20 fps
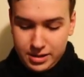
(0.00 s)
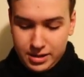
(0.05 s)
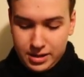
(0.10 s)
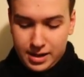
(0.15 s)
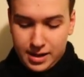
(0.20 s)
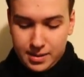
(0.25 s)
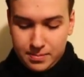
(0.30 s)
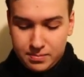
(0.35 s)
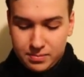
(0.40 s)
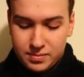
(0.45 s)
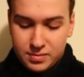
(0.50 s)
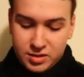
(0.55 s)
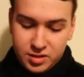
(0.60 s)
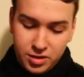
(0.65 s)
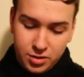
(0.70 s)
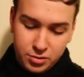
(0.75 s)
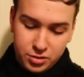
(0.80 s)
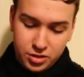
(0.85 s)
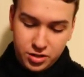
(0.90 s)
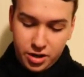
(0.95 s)

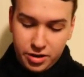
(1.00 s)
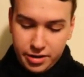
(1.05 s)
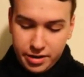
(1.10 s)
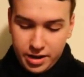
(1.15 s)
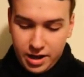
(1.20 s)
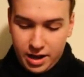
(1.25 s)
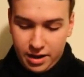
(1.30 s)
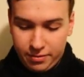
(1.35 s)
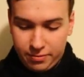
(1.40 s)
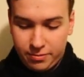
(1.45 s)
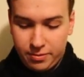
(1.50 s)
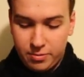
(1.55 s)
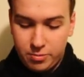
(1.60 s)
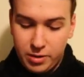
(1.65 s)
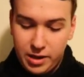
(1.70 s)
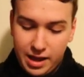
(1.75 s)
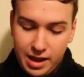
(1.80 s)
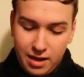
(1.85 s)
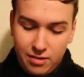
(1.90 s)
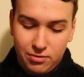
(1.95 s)
So starting off,
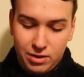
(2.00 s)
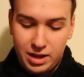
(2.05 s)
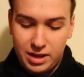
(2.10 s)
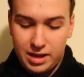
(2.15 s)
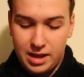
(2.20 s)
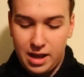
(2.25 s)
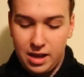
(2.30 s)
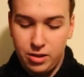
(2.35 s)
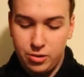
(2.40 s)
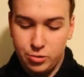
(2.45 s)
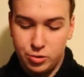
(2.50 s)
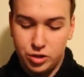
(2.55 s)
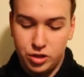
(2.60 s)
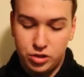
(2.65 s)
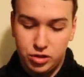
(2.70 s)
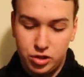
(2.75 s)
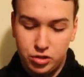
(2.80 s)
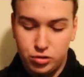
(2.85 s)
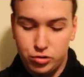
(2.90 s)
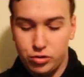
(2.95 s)
we have Ikelos,
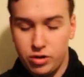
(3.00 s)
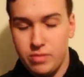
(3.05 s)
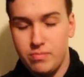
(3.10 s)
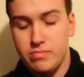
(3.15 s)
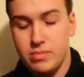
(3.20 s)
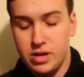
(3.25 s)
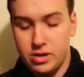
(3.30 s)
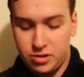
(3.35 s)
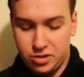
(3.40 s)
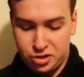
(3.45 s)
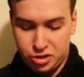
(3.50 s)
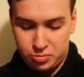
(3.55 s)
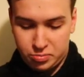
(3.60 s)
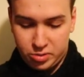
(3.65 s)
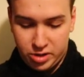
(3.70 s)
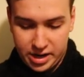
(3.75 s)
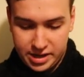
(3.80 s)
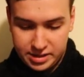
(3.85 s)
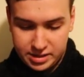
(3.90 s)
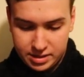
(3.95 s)
the Dream Mirror
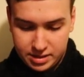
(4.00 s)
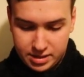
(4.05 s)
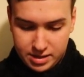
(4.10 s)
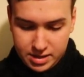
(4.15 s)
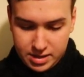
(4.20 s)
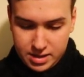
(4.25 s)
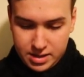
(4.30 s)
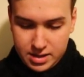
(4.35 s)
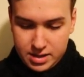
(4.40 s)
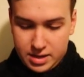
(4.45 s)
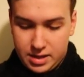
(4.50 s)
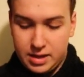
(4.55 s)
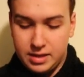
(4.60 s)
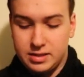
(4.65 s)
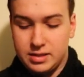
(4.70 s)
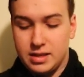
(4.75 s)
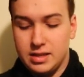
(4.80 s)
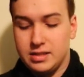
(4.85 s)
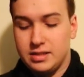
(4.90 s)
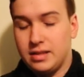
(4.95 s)
Sprite.
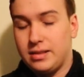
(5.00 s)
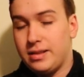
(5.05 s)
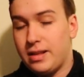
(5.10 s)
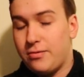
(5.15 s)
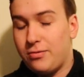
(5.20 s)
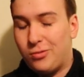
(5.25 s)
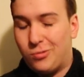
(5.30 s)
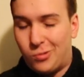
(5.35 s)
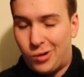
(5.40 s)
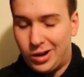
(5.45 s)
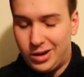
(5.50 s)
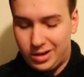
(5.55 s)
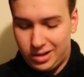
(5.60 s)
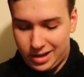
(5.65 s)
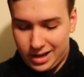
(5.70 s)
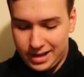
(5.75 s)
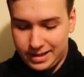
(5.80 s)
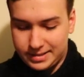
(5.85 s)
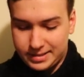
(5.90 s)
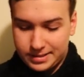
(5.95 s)
It is a level 1
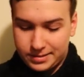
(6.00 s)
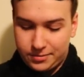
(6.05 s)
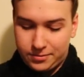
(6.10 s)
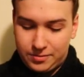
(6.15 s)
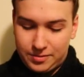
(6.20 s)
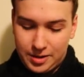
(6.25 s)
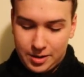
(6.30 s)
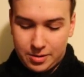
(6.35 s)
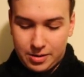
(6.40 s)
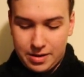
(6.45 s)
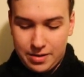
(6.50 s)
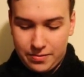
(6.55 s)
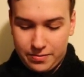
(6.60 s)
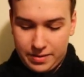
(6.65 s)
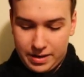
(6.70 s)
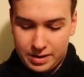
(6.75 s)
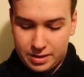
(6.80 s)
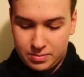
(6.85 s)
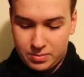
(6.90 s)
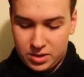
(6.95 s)
light fairy
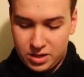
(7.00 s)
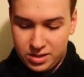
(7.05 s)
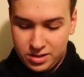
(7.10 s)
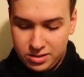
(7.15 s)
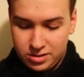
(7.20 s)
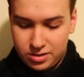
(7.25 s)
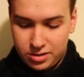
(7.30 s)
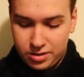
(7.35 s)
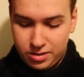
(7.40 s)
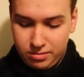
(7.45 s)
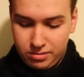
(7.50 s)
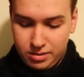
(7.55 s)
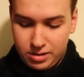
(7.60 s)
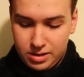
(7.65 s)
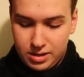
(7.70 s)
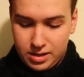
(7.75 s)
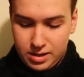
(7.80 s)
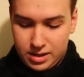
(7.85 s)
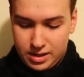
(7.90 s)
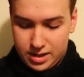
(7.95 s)
effect monster
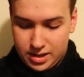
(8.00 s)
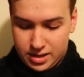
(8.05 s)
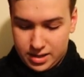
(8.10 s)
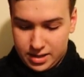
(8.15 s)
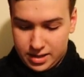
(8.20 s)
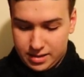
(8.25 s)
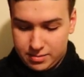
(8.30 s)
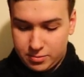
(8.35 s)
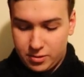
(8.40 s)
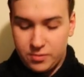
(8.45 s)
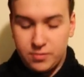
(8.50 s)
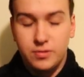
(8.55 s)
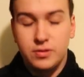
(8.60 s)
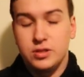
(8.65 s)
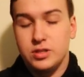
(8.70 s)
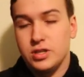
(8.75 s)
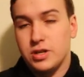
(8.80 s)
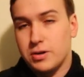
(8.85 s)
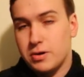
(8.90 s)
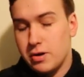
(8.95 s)
with
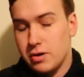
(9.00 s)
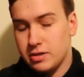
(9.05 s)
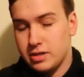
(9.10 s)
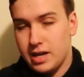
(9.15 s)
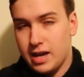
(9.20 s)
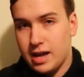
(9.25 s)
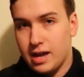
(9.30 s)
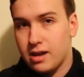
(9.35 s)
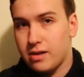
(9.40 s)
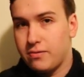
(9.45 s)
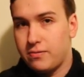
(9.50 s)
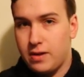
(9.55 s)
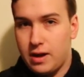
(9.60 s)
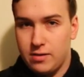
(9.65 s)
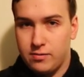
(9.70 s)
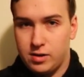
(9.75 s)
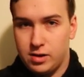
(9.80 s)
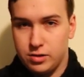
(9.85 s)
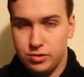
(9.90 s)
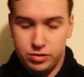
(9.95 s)
0 attack,
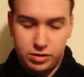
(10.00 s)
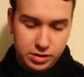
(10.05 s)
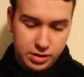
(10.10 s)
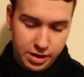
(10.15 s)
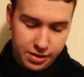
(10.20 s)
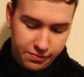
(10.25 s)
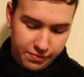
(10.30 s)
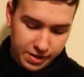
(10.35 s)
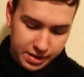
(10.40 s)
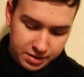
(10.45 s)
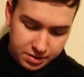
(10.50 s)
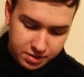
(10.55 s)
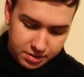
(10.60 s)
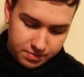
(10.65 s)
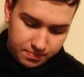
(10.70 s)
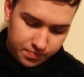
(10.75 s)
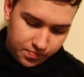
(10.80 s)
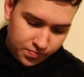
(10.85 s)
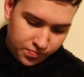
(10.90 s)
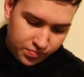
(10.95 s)
500 defense,